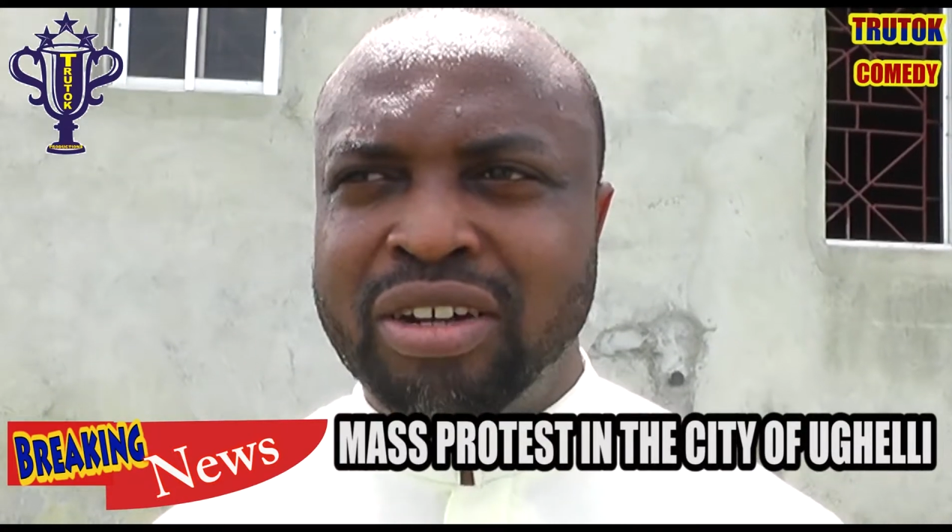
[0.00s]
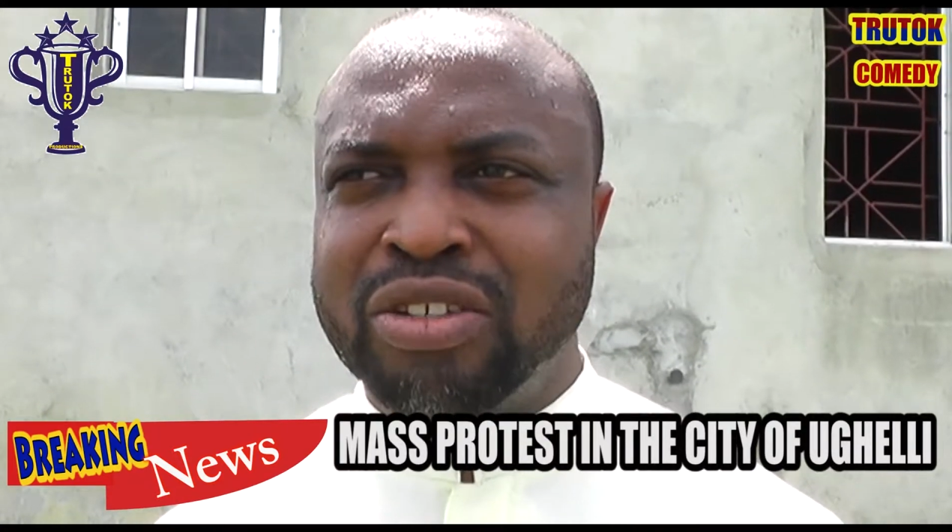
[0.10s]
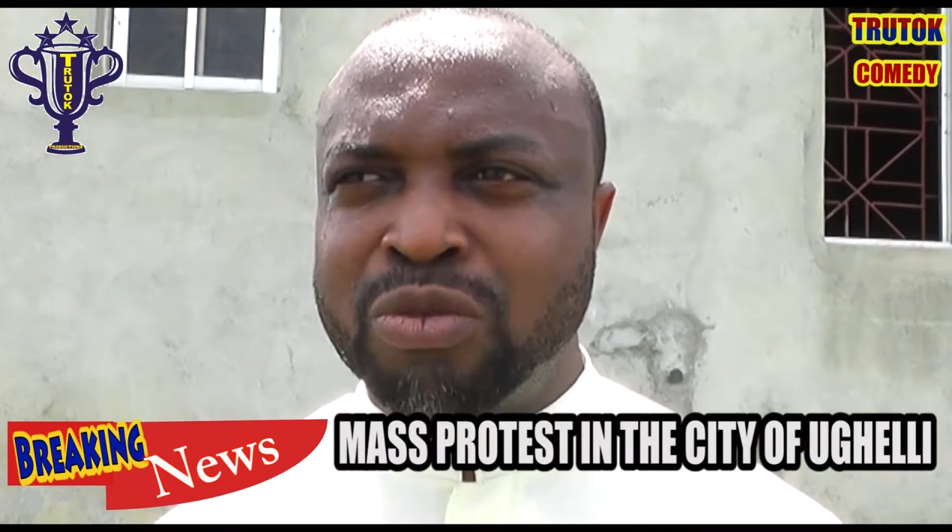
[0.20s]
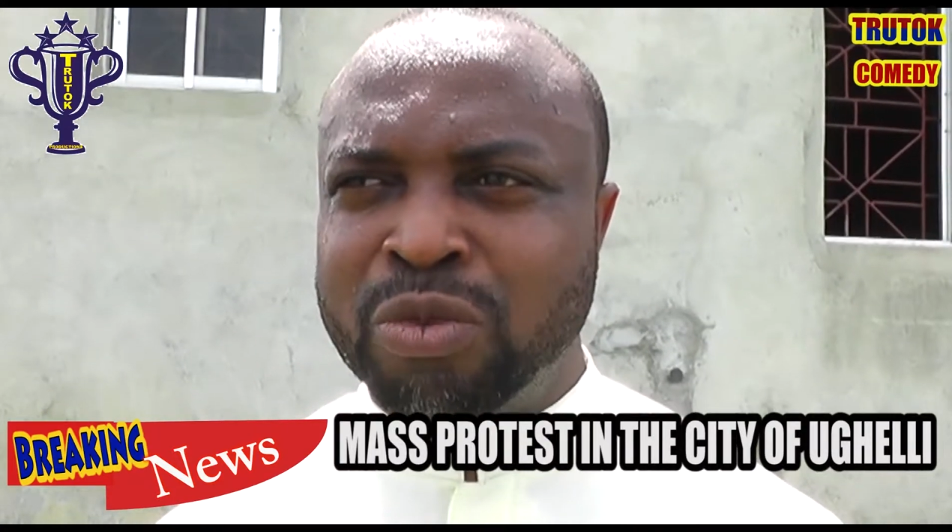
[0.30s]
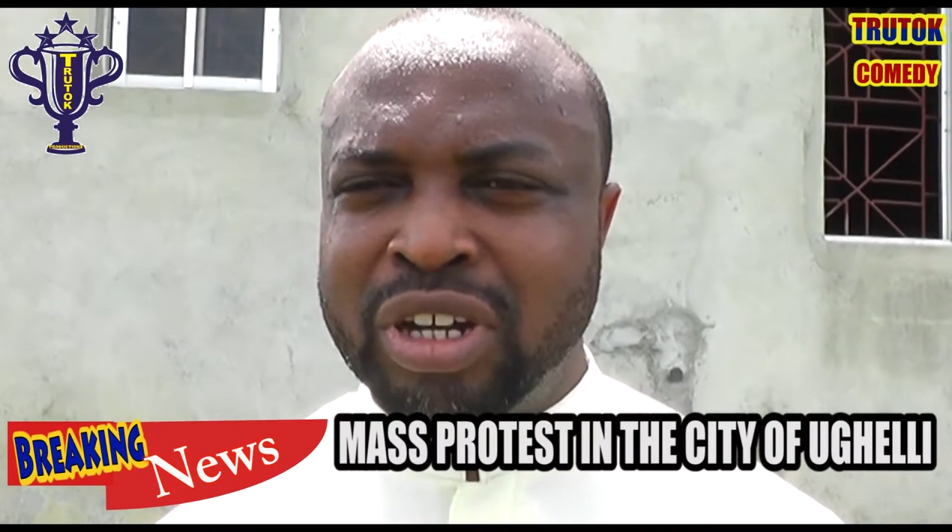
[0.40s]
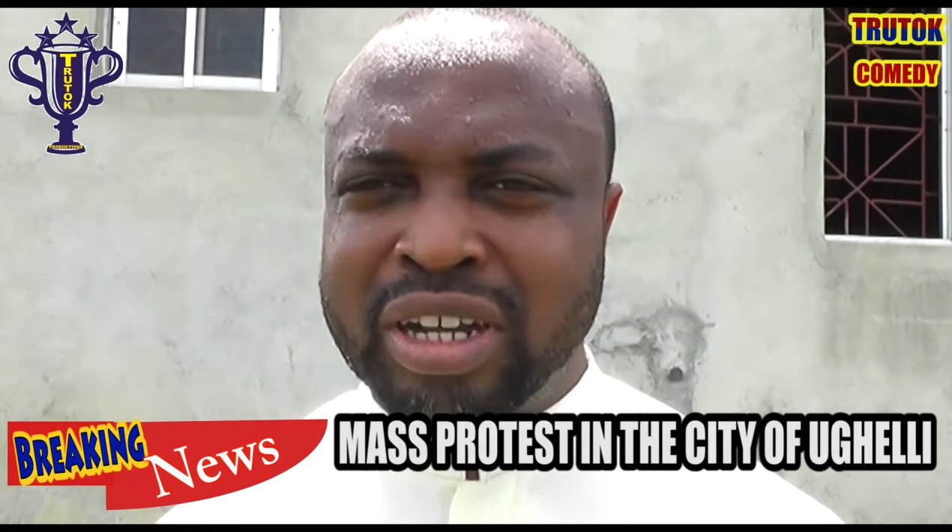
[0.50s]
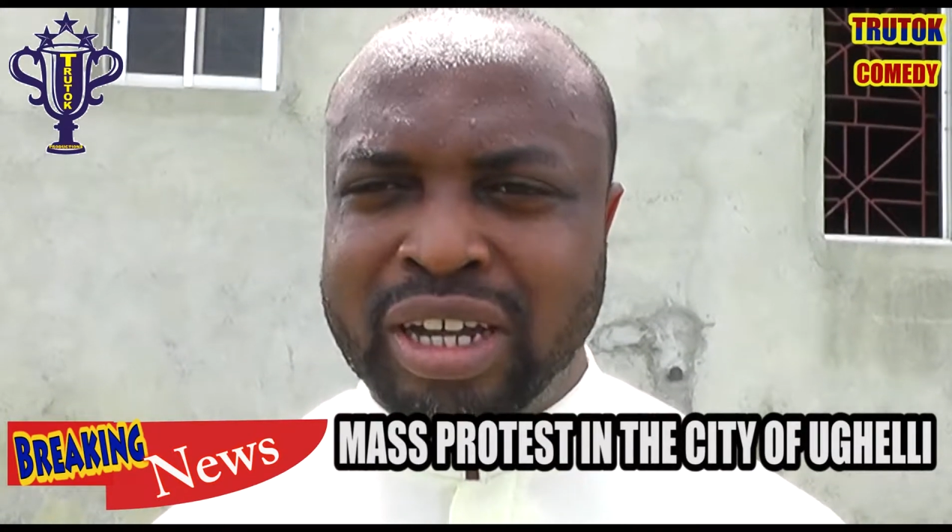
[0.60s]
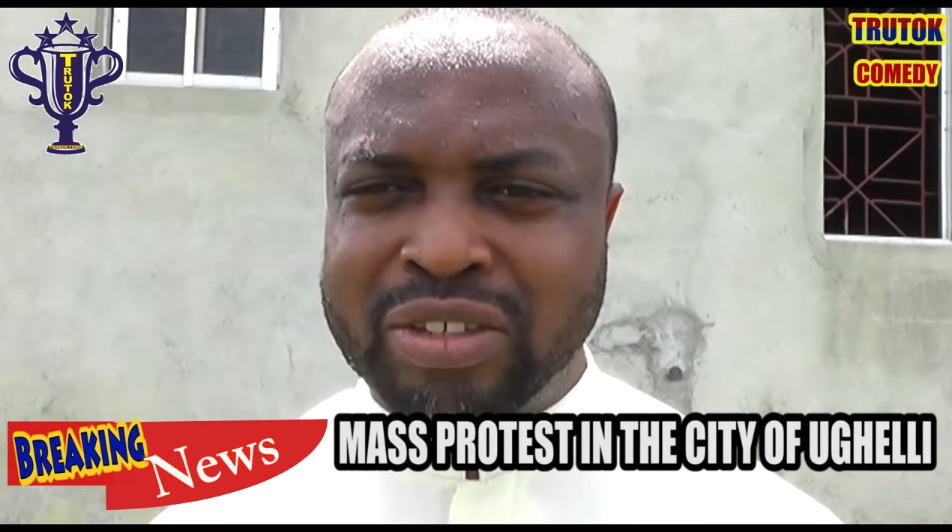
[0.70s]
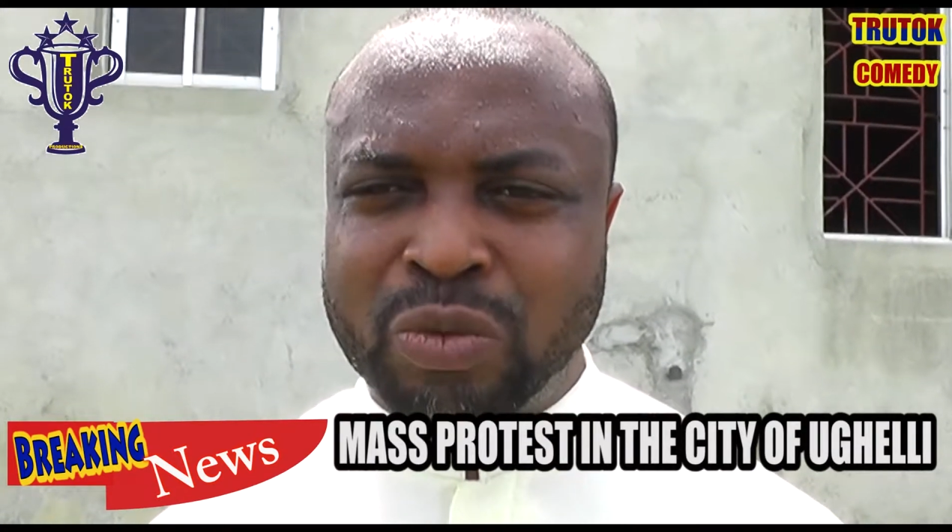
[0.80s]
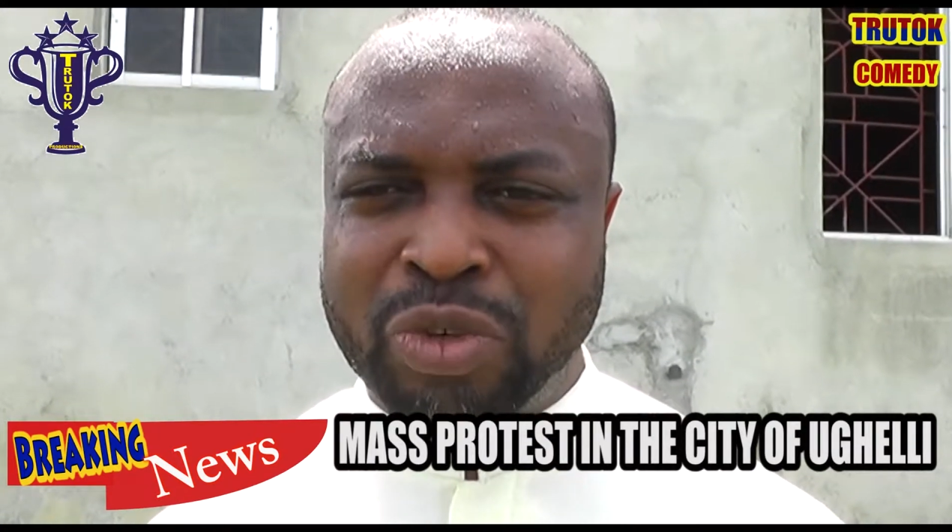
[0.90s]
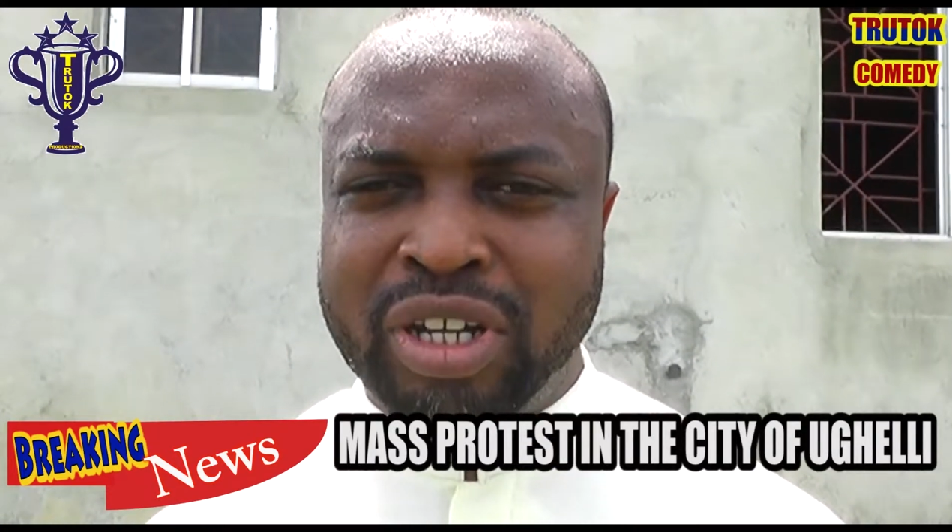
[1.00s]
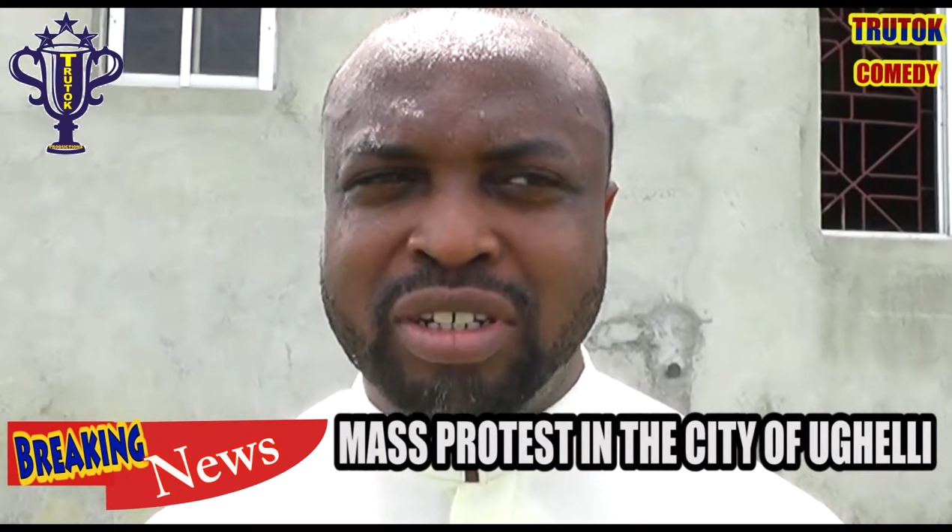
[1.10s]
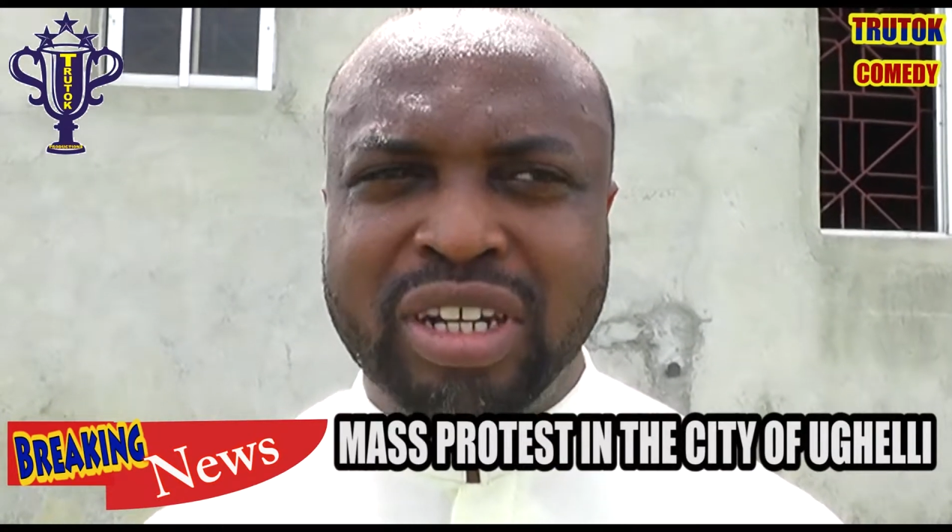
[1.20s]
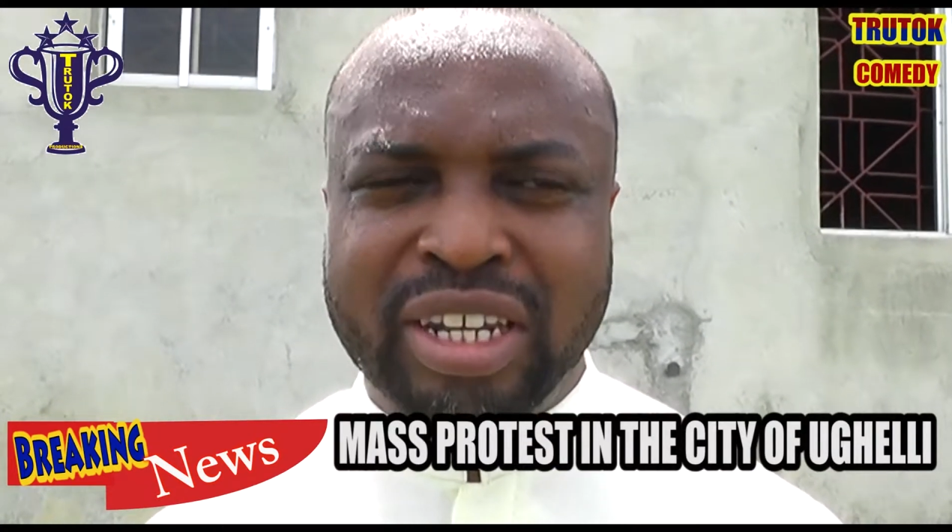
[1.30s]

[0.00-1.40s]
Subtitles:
us work as one,